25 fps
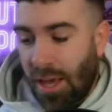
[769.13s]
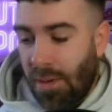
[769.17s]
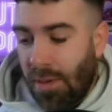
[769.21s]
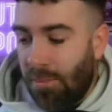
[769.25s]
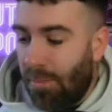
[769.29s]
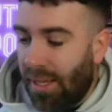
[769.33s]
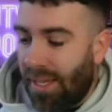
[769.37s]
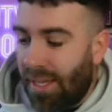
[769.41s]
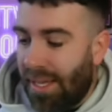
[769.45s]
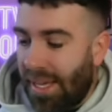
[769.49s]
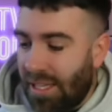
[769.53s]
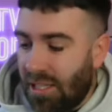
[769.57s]

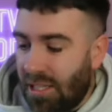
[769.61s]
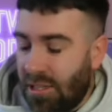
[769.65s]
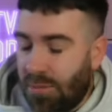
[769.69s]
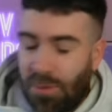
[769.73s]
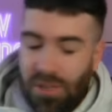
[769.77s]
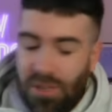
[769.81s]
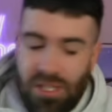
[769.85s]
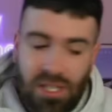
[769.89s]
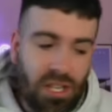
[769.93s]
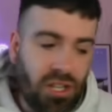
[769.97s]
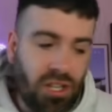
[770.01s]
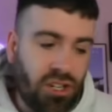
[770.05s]
McGinn's
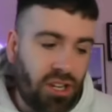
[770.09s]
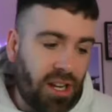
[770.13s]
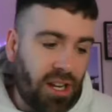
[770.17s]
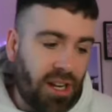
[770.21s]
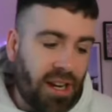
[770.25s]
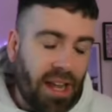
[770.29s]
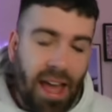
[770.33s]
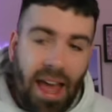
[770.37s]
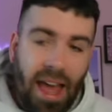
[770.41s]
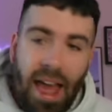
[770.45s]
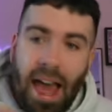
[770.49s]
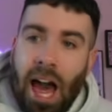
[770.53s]
position
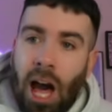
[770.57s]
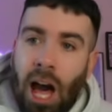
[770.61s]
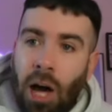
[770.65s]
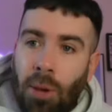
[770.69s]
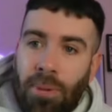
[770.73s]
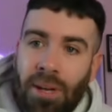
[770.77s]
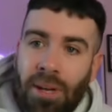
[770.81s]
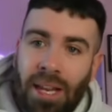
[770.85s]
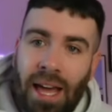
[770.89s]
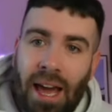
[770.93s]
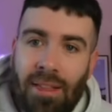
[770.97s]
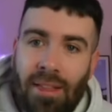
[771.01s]

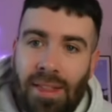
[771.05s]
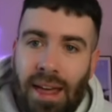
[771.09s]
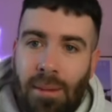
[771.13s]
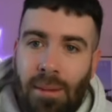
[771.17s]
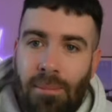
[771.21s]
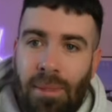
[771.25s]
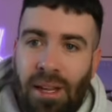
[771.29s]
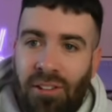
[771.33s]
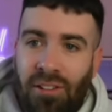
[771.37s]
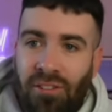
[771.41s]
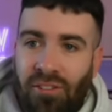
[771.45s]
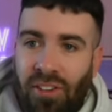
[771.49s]
helping out that
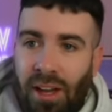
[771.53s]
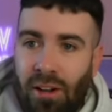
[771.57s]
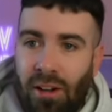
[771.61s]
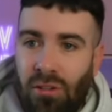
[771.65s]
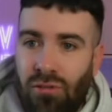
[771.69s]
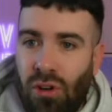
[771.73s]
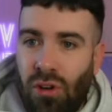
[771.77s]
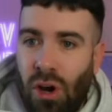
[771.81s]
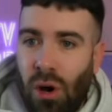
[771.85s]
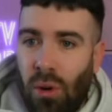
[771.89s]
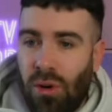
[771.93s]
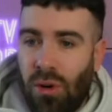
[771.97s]
midfield
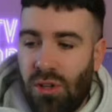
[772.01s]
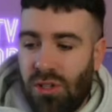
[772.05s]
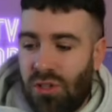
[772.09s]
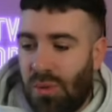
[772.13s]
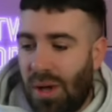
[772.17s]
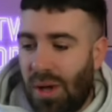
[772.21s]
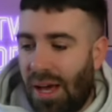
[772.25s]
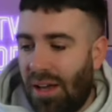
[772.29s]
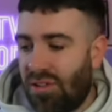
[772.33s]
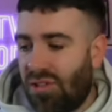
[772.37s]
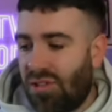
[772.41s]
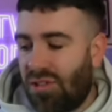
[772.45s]
role as
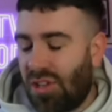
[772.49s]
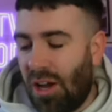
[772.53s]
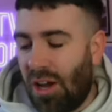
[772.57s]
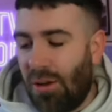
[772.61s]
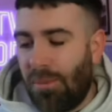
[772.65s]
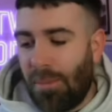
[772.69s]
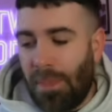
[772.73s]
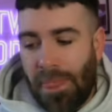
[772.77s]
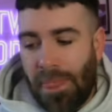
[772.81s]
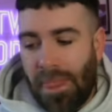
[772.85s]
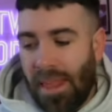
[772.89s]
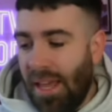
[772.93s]
well.
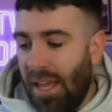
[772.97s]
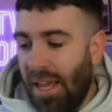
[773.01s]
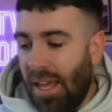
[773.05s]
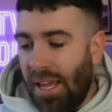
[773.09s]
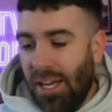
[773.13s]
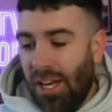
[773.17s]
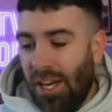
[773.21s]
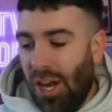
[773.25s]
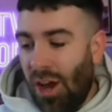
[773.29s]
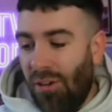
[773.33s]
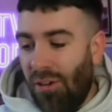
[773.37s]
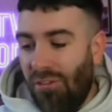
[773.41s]
So,
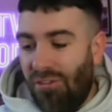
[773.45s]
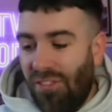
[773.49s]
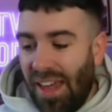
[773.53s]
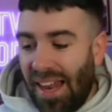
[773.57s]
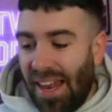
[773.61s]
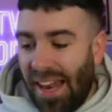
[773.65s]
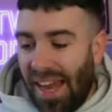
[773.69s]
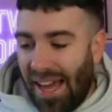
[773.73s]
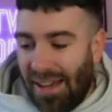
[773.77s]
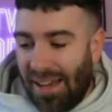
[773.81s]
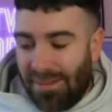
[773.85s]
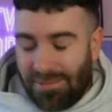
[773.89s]
you know,
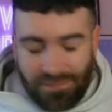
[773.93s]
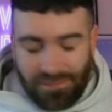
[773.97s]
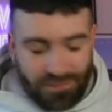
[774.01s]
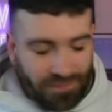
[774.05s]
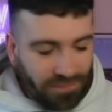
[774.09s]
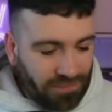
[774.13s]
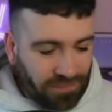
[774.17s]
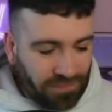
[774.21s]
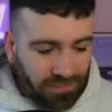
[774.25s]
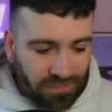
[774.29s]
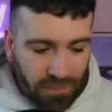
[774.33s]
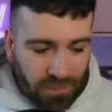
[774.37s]
Villa
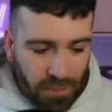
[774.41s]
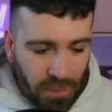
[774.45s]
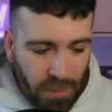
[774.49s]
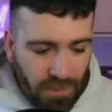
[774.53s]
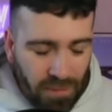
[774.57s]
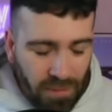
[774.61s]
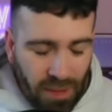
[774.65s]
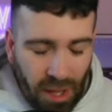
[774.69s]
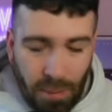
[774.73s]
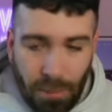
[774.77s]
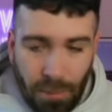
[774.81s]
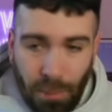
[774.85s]

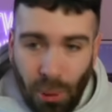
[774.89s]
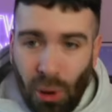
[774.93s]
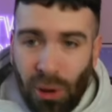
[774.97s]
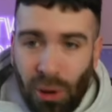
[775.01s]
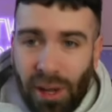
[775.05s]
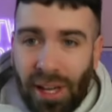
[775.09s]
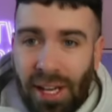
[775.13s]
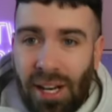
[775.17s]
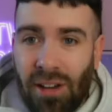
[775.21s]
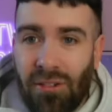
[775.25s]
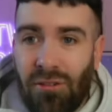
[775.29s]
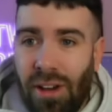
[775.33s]
put
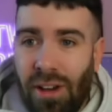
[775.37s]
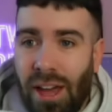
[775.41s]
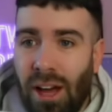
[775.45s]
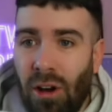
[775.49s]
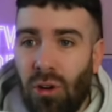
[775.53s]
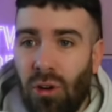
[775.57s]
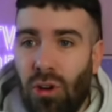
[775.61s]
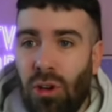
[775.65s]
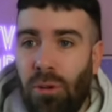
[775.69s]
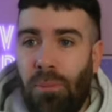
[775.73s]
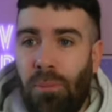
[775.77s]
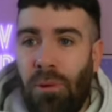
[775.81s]
in a real
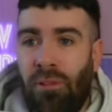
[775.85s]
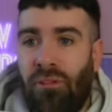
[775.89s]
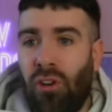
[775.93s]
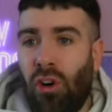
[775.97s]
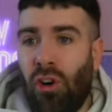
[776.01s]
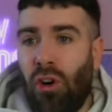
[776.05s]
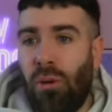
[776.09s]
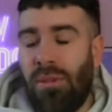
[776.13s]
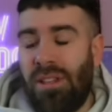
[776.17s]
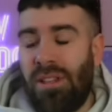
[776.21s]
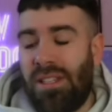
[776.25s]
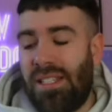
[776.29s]
good
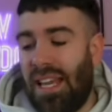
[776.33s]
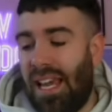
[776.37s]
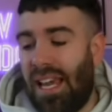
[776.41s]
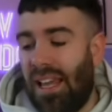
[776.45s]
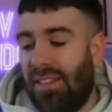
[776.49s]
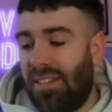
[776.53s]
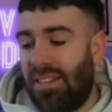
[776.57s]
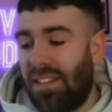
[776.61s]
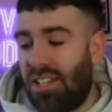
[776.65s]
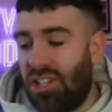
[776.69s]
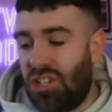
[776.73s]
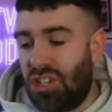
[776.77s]
performance here,
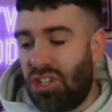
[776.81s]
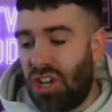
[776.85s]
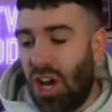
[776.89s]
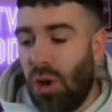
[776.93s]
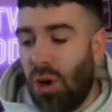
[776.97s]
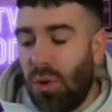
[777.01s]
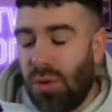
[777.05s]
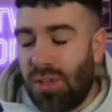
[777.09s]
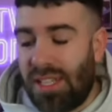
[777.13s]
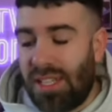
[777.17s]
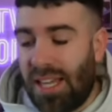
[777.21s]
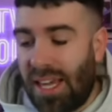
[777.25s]
and this
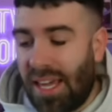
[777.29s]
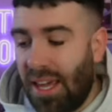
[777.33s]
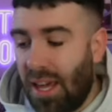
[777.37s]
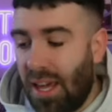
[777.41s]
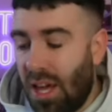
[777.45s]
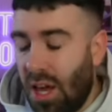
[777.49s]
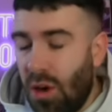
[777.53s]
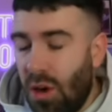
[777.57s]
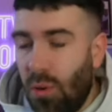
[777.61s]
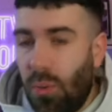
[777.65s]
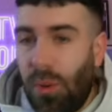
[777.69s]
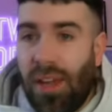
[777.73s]
shows it
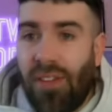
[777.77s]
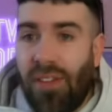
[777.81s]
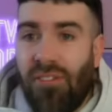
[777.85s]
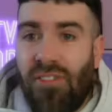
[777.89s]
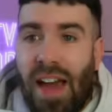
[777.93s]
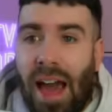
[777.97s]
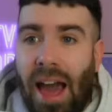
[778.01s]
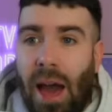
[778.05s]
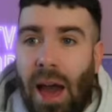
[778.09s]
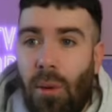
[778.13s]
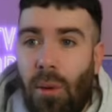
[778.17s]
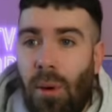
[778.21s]
with
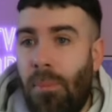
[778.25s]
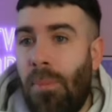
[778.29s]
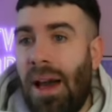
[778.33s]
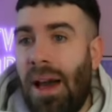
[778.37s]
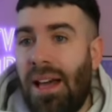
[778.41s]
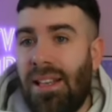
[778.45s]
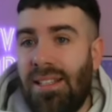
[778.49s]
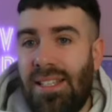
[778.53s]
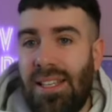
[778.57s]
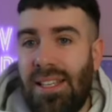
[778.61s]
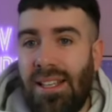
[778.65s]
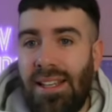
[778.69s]
our
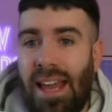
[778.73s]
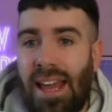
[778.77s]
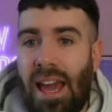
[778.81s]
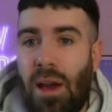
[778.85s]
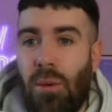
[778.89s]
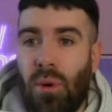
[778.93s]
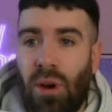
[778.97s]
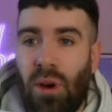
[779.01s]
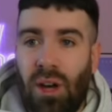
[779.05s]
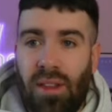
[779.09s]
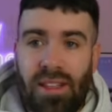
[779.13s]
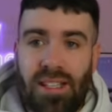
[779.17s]
passing
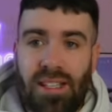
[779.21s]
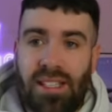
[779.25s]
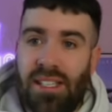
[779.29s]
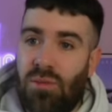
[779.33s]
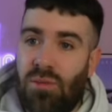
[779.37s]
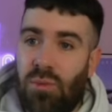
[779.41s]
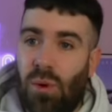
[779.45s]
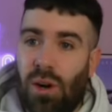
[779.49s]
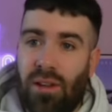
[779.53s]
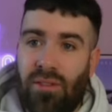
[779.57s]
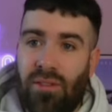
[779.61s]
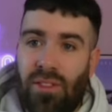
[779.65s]
network. This is
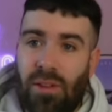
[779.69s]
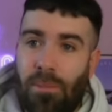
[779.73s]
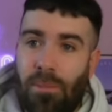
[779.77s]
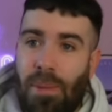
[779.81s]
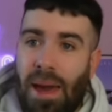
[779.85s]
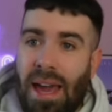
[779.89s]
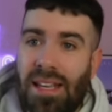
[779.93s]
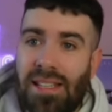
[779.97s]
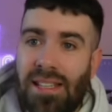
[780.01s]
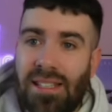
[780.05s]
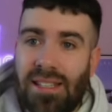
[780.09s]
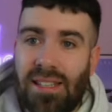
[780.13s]
one of the
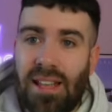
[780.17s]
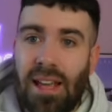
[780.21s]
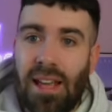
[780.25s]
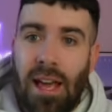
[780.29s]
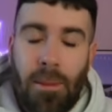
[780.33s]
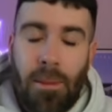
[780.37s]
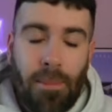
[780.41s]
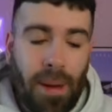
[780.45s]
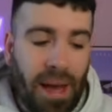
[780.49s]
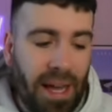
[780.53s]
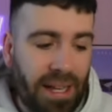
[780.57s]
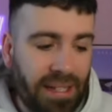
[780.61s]
best
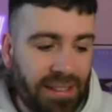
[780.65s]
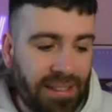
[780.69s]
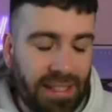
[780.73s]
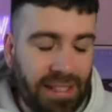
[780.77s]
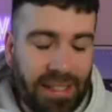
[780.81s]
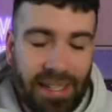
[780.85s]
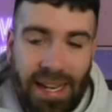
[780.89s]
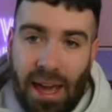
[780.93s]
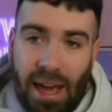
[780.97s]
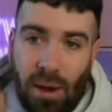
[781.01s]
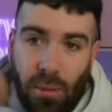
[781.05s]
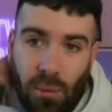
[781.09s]
passing
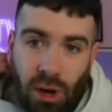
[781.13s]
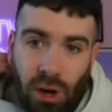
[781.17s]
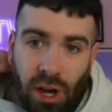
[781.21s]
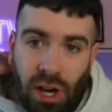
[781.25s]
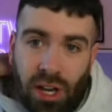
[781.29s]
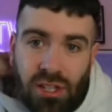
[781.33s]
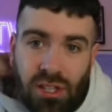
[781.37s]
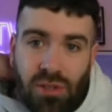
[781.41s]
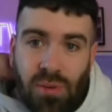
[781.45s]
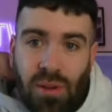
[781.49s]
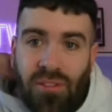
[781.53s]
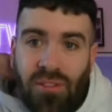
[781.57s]

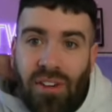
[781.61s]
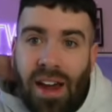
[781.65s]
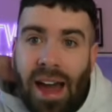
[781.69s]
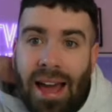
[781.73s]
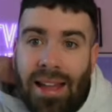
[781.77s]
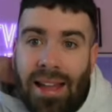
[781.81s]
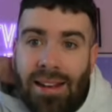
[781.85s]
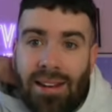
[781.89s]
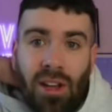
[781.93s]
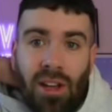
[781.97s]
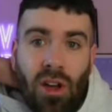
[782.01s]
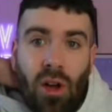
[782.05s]
networks we've
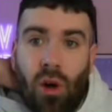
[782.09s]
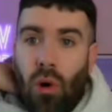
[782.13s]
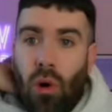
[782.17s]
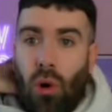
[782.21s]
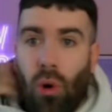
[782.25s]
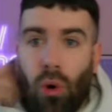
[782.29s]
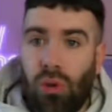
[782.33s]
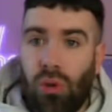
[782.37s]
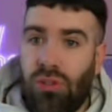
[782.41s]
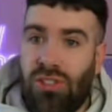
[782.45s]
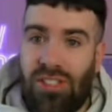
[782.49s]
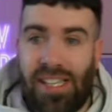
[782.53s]
had
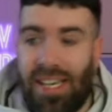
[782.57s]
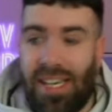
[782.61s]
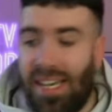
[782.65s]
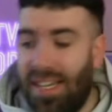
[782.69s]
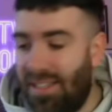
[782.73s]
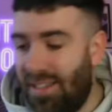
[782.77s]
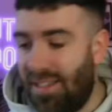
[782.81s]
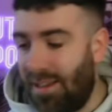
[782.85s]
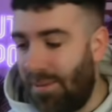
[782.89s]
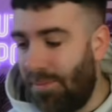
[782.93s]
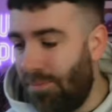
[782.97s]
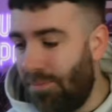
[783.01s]
all
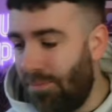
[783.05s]
season.